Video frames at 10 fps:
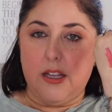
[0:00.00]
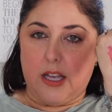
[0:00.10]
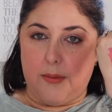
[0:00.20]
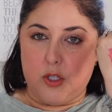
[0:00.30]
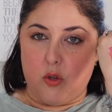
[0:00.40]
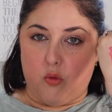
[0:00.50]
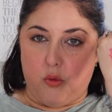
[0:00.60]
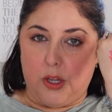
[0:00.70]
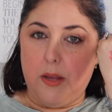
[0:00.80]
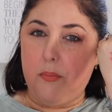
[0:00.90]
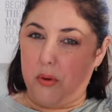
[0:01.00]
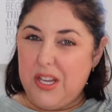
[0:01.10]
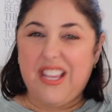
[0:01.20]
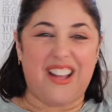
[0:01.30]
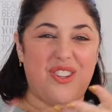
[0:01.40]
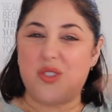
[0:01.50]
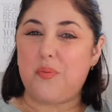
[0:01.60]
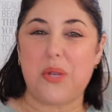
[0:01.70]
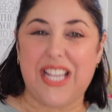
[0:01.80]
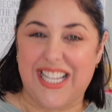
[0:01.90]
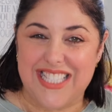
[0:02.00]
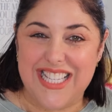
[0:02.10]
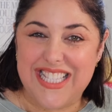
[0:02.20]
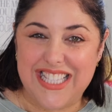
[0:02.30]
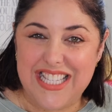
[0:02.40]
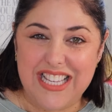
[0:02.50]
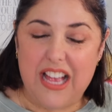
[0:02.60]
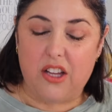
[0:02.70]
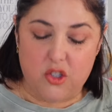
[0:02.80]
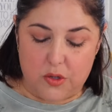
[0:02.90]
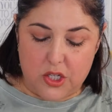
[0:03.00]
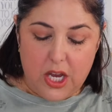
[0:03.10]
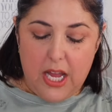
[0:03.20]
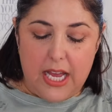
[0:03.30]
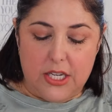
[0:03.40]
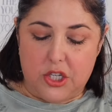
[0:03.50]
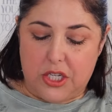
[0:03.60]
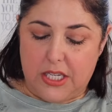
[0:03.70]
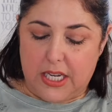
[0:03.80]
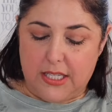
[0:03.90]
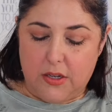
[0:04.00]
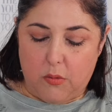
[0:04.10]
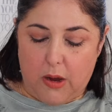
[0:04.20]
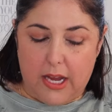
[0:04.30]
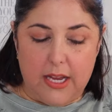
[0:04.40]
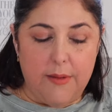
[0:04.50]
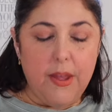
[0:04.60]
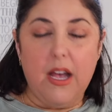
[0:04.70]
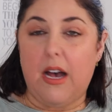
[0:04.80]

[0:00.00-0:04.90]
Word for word: Comes in really pretty colors because it's Lisa Eldridge and she does it right.